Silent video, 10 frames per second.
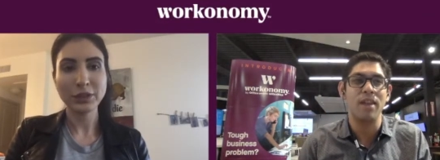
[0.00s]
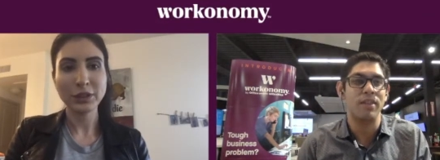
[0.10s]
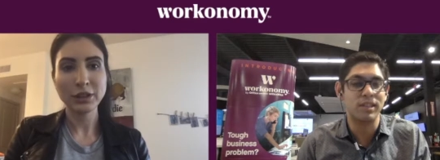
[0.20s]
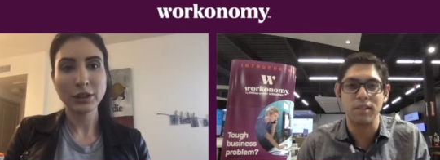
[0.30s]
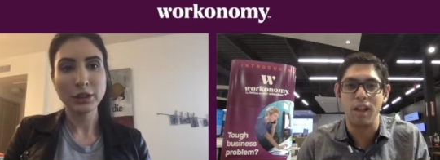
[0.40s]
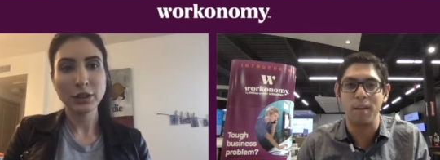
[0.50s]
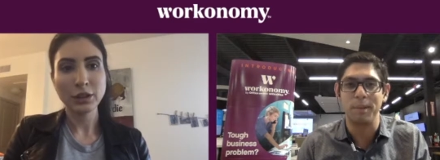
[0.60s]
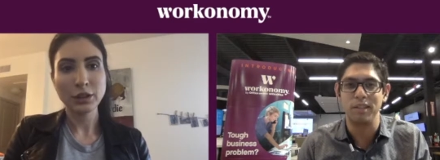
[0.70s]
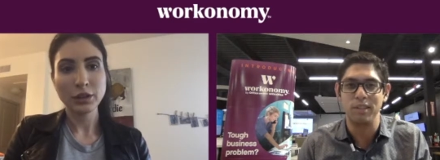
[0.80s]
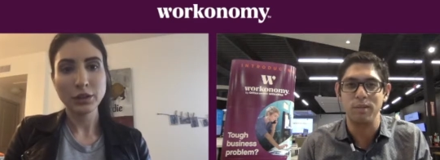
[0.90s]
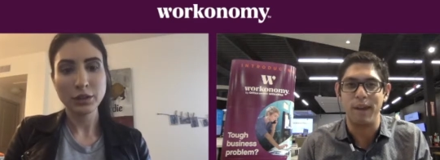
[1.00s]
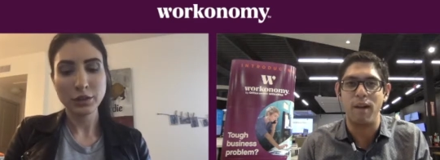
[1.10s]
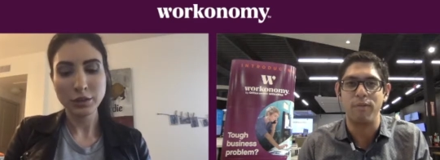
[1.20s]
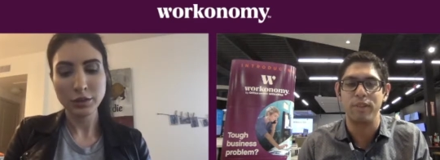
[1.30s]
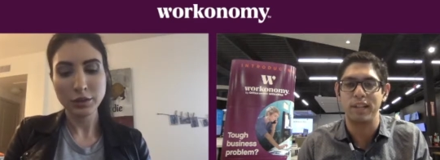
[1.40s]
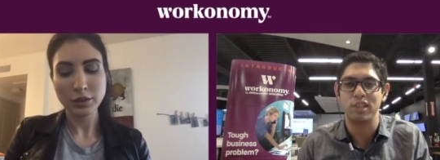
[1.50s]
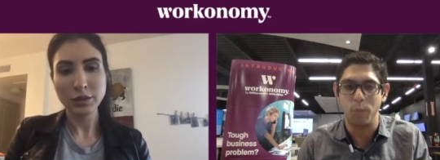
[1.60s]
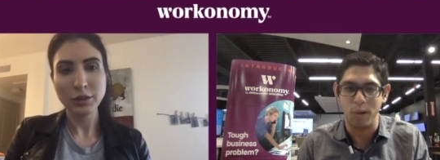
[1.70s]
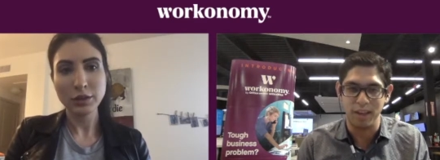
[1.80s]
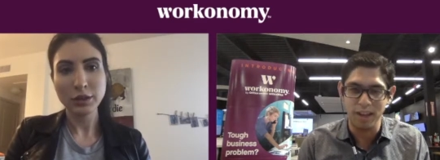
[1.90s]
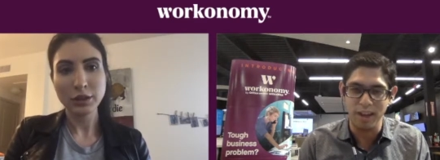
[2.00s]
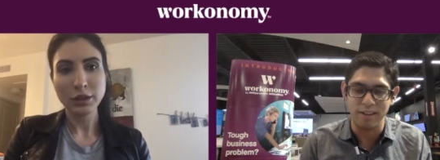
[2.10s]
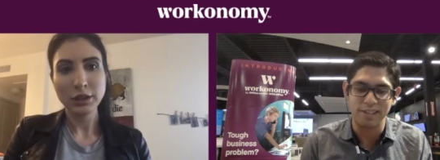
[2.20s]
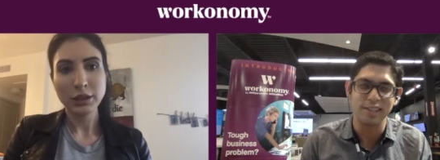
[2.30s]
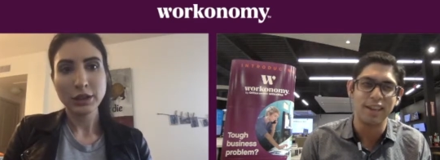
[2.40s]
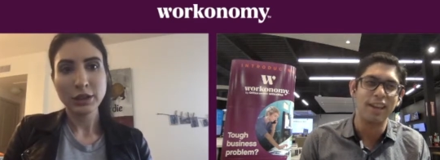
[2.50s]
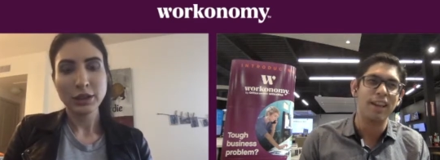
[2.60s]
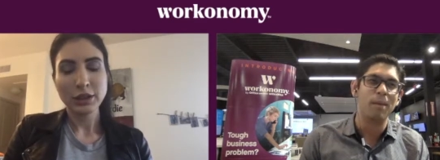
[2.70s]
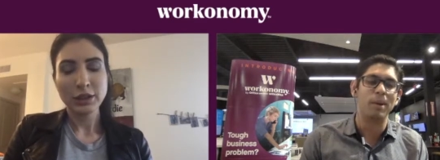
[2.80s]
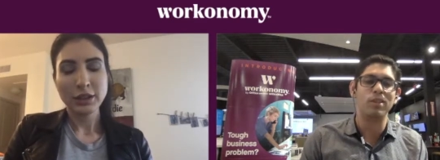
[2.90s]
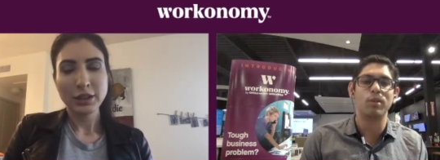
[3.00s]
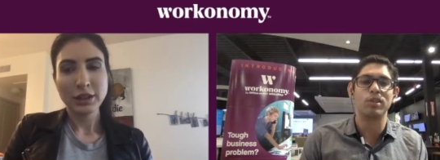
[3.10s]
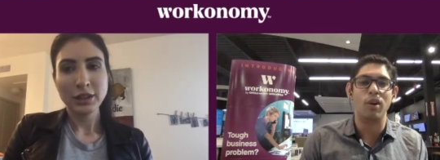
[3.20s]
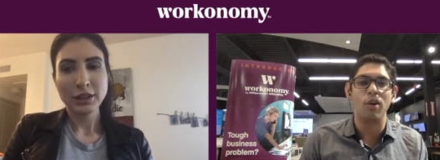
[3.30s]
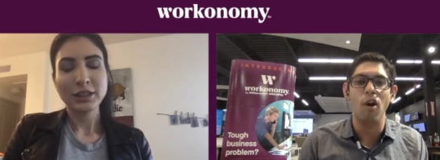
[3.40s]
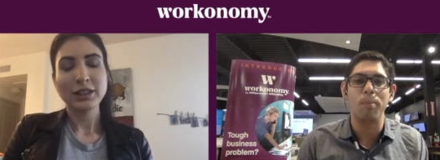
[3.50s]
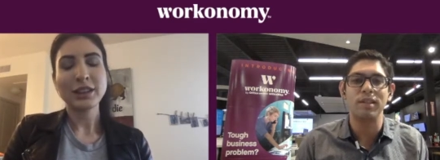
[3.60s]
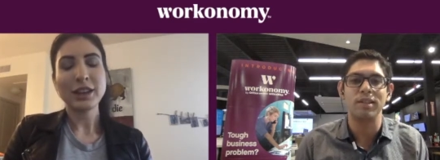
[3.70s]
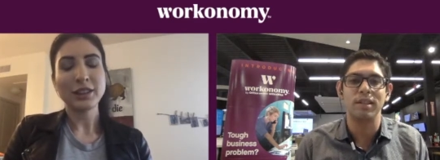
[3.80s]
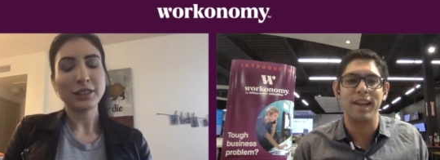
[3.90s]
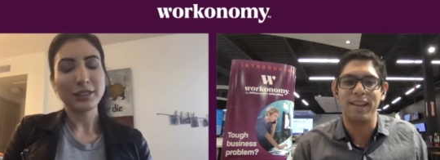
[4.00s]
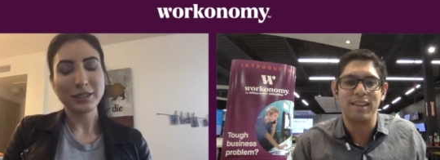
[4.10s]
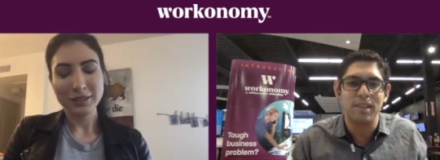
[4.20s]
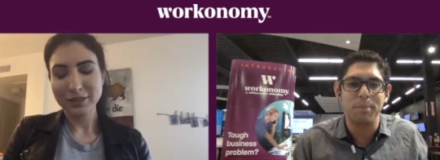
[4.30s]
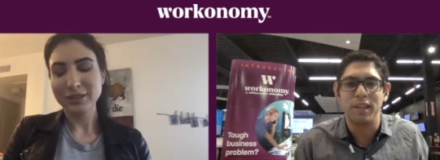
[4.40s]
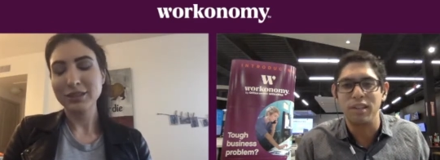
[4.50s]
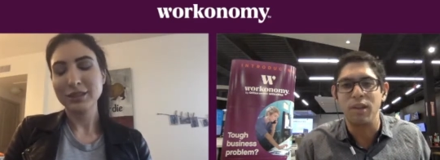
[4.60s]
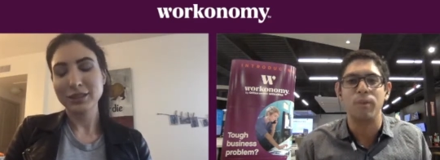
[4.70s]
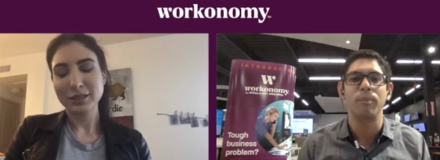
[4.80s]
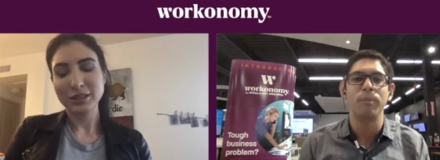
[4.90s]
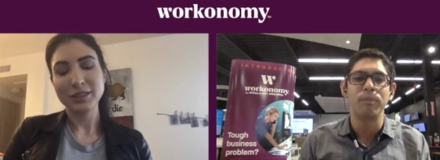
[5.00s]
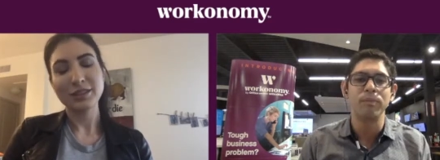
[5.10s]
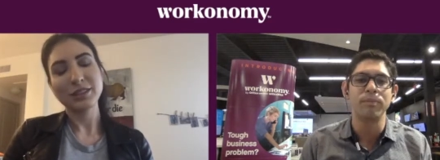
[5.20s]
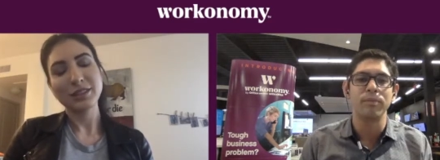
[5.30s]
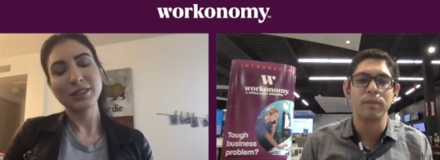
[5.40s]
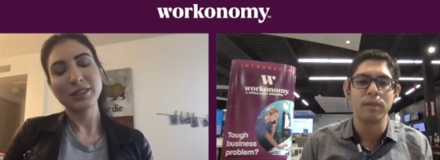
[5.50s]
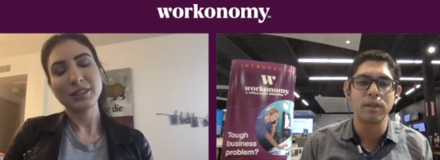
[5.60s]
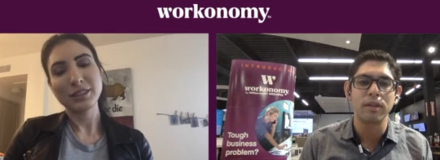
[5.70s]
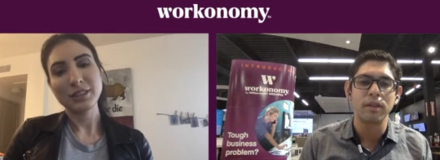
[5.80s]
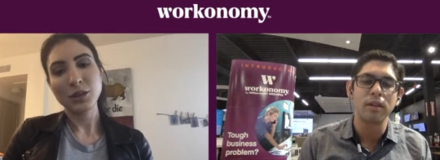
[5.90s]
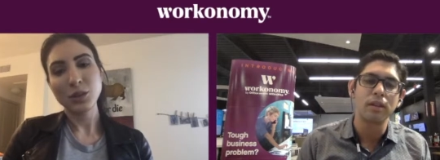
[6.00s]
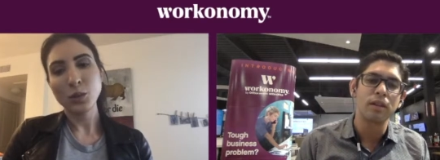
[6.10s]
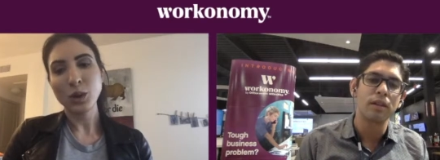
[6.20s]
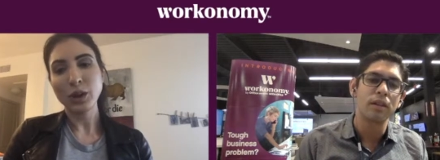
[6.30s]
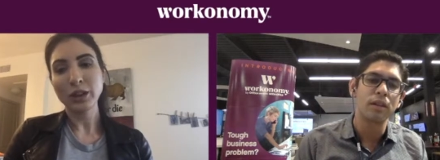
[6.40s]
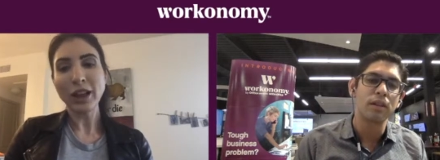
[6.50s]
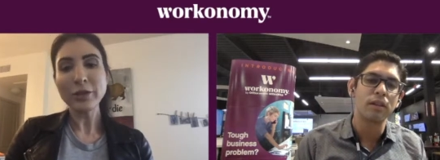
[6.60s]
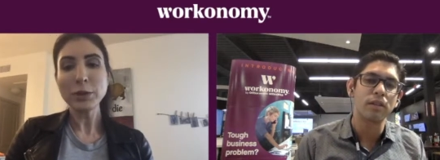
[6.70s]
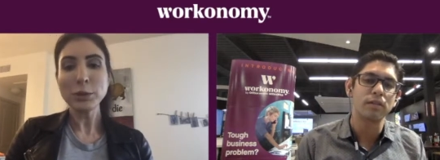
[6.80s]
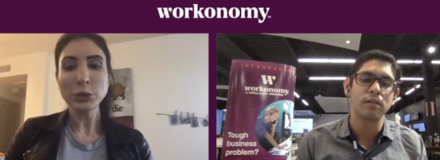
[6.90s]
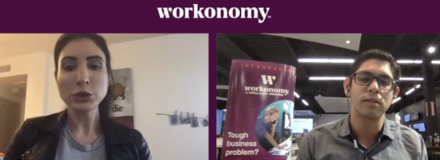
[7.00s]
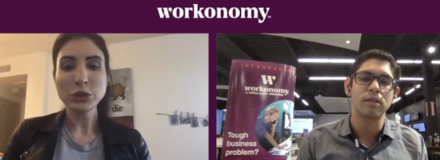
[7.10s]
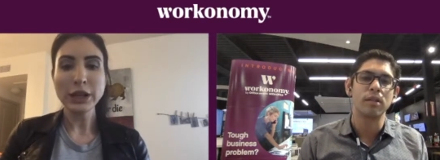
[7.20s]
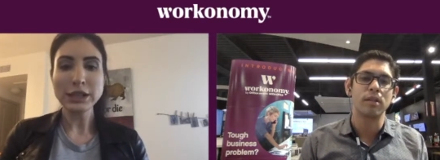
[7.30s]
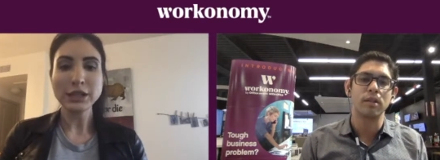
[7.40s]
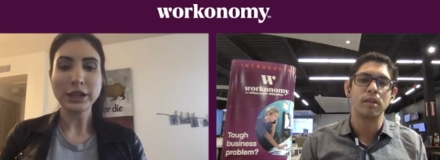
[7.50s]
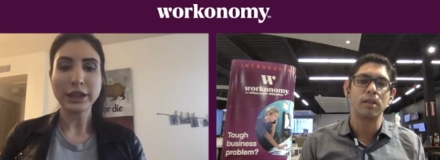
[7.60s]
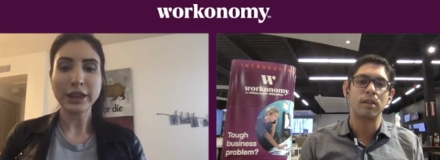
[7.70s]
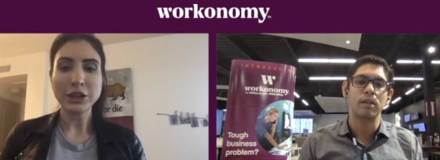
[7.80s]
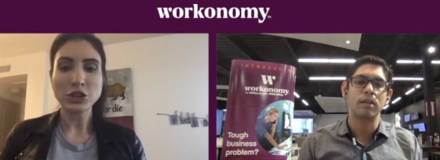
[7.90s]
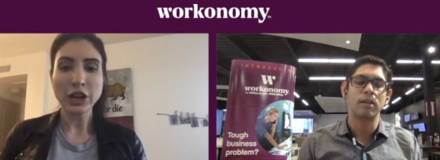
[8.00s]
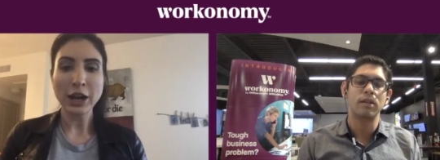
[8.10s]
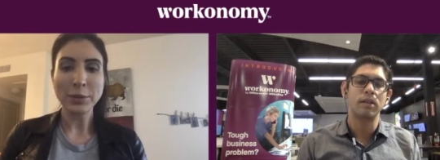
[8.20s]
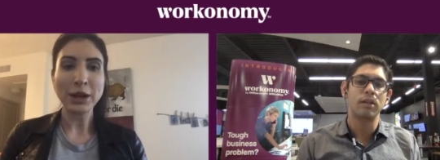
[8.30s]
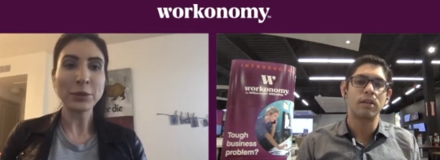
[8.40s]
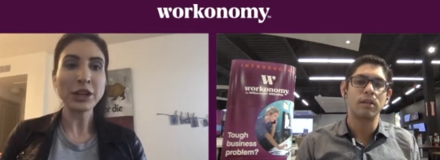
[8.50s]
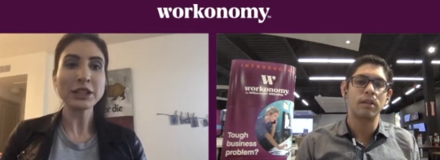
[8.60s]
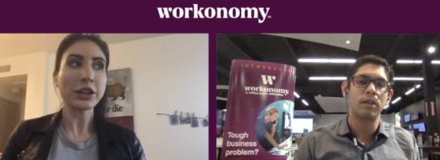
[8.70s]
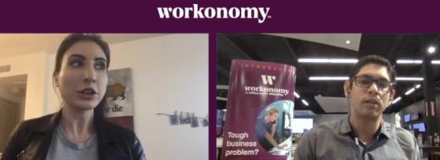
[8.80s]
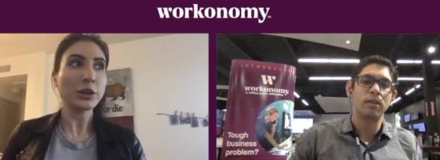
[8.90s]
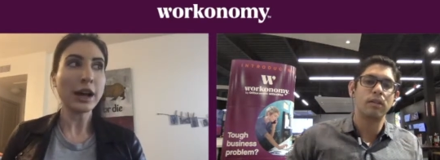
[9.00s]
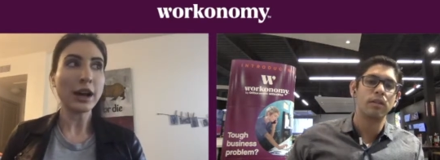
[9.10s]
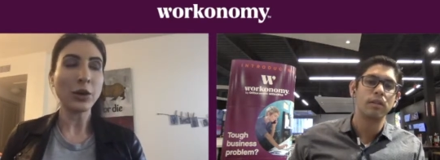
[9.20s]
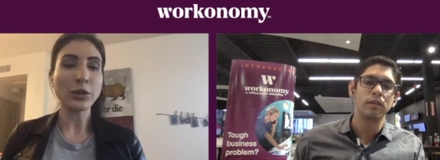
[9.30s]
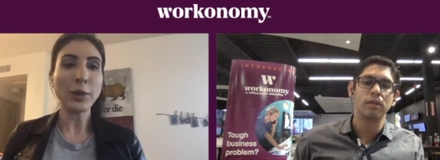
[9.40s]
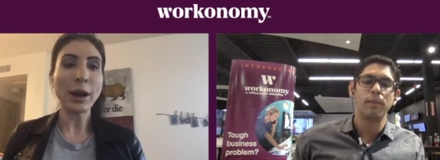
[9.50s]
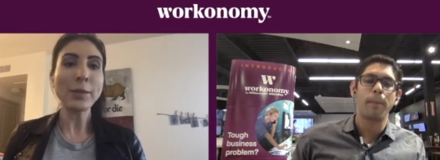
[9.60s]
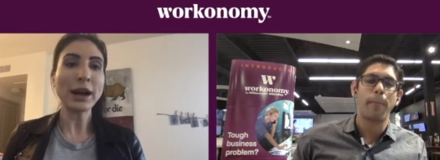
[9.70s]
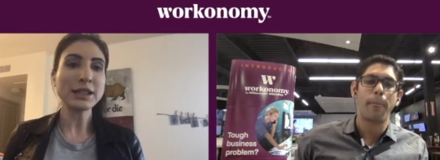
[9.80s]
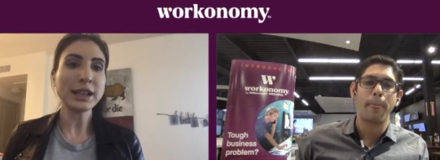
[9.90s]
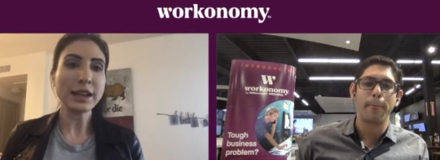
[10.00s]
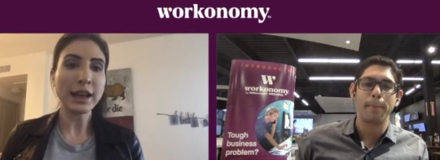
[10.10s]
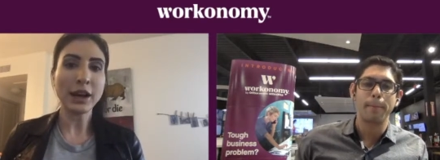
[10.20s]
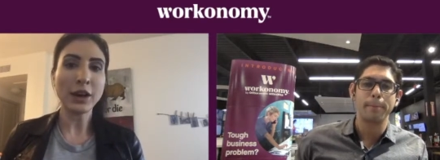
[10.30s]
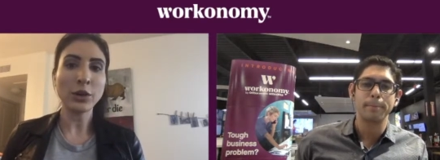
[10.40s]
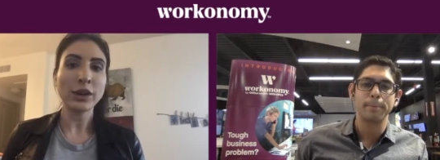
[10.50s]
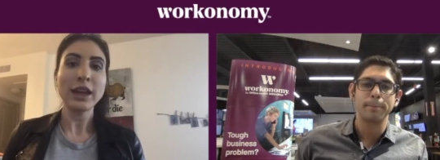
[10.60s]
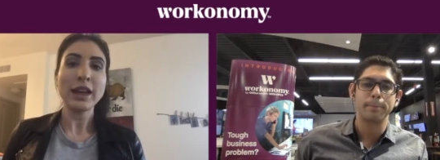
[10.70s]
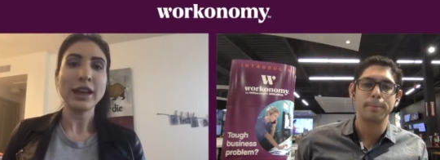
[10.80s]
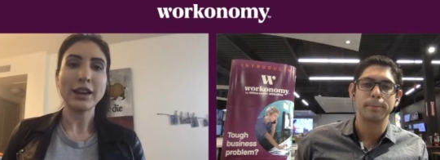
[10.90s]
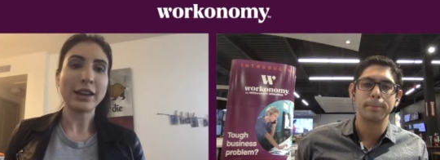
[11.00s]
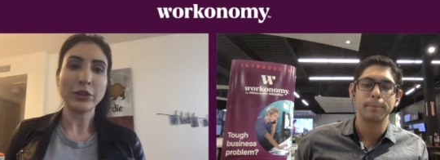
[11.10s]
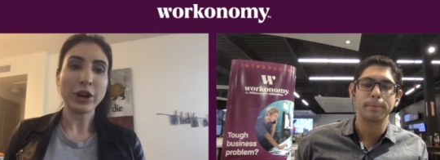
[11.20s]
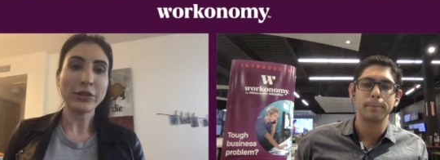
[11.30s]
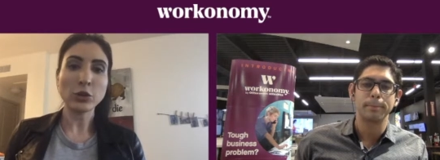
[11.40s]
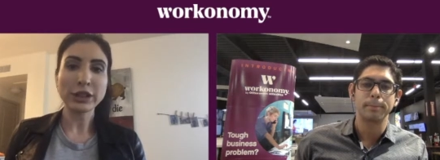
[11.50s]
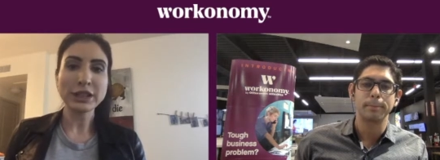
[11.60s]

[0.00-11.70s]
Speaker 1: this is all I'm going to do now for the next twenty years. But you were so open to like something new.
Speaker 2: Well, a lot of people do get stuck in that trap. And I'm going to tell you now, my mindset now, and for everyone listening,